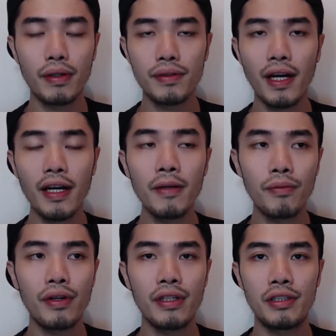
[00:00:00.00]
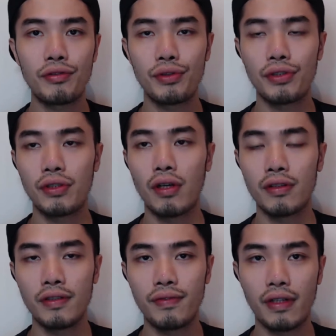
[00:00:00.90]
because I am very interested
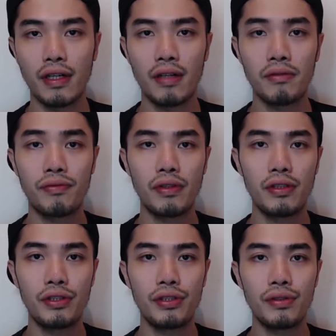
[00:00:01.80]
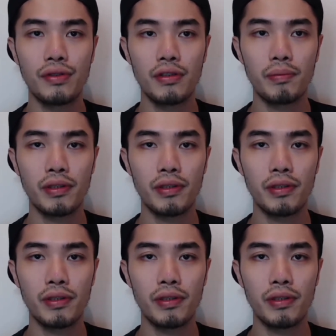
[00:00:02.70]
on different kinds of religions,